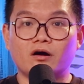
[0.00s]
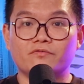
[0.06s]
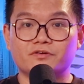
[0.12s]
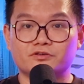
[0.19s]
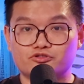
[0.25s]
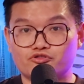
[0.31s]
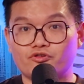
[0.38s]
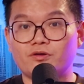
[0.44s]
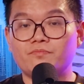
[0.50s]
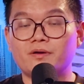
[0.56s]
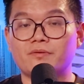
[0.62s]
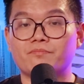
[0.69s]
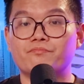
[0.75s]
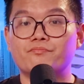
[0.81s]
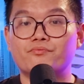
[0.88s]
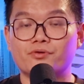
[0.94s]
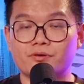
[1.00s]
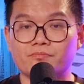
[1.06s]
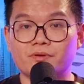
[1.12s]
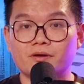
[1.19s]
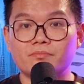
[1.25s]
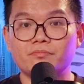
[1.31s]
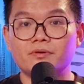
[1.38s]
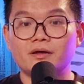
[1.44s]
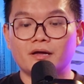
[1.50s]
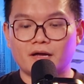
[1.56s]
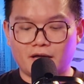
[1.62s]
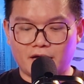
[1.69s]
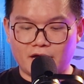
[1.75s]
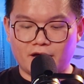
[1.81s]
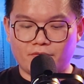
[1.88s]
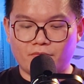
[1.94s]
of a 3-bed premium
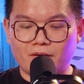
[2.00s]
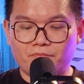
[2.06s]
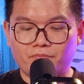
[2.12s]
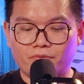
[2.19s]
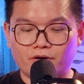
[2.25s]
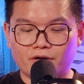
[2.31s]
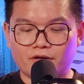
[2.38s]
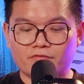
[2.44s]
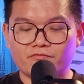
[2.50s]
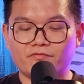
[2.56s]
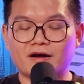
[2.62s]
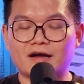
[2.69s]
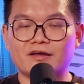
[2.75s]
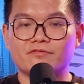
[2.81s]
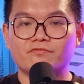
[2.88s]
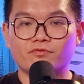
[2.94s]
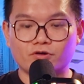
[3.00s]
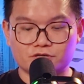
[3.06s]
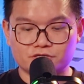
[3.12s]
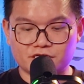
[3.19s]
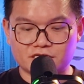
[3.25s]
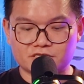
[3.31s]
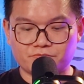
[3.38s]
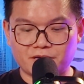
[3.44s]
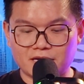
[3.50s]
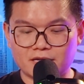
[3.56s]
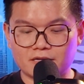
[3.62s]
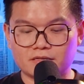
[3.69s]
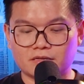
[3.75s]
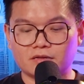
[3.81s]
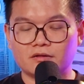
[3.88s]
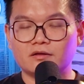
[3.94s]
at 1.546
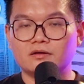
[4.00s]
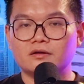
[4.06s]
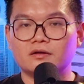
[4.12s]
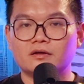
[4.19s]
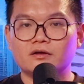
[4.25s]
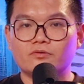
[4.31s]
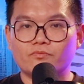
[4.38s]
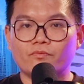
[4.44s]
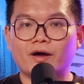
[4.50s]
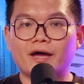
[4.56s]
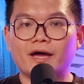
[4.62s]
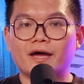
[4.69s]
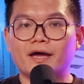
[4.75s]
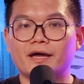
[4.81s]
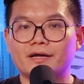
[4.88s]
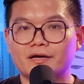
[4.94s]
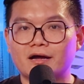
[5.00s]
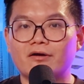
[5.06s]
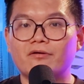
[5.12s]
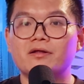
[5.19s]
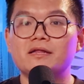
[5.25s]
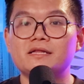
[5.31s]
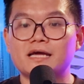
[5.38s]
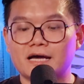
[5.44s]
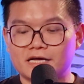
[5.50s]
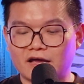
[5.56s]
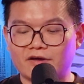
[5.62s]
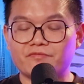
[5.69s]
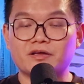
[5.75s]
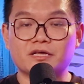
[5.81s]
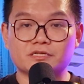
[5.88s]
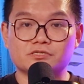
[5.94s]
million. Where currently they are
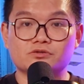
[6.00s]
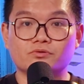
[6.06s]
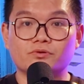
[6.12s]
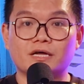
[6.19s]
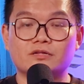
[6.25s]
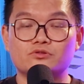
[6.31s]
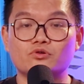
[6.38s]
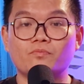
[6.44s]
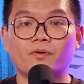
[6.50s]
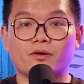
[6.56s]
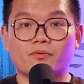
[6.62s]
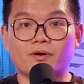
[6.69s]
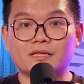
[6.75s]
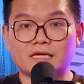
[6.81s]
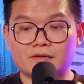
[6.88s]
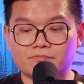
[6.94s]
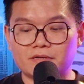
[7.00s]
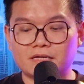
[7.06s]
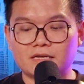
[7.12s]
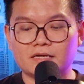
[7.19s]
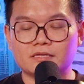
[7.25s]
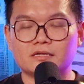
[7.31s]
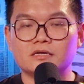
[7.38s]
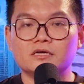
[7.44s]
having it sold at 2.18 million.